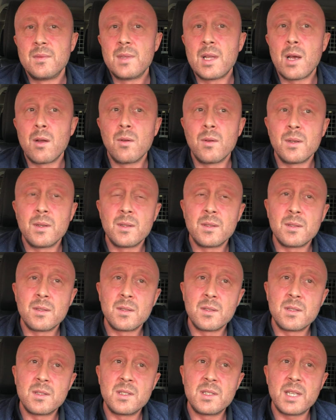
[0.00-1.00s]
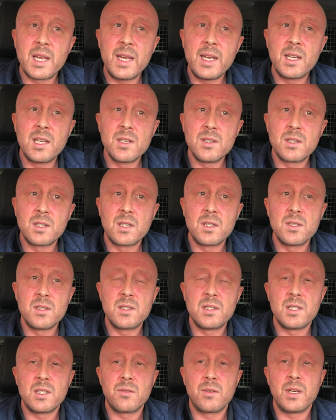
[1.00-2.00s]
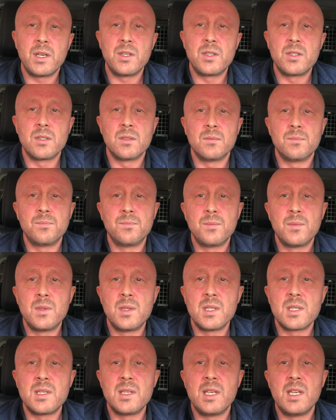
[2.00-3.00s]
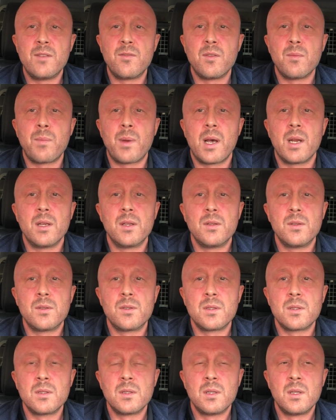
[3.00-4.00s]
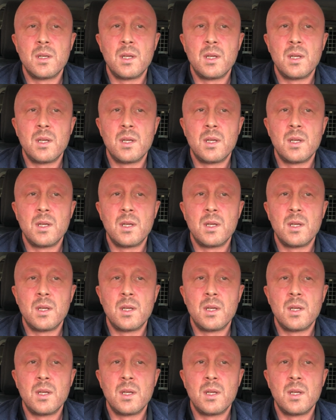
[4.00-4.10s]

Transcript: Now, take into consideration this need for balance,